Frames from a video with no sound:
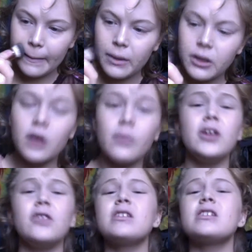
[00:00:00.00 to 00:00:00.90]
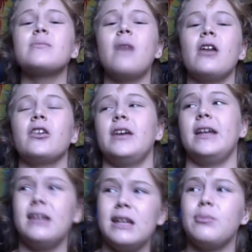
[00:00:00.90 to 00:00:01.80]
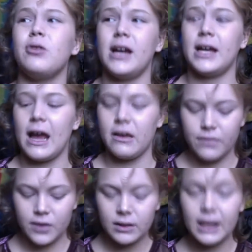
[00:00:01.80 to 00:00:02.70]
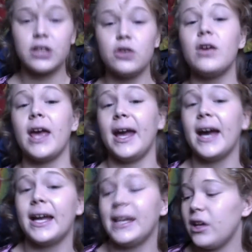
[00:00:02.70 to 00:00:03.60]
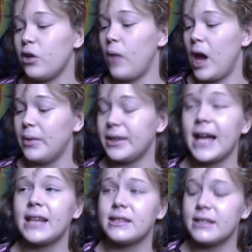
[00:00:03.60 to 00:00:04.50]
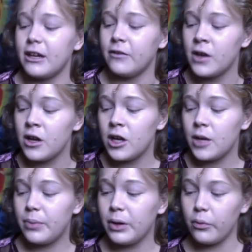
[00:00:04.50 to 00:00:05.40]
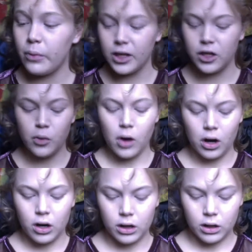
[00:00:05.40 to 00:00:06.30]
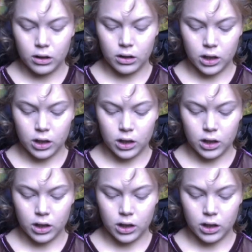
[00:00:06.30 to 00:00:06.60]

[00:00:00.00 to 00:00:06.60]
when you're a smaller indie brand, I feel like you can get away with that stuff. But when you are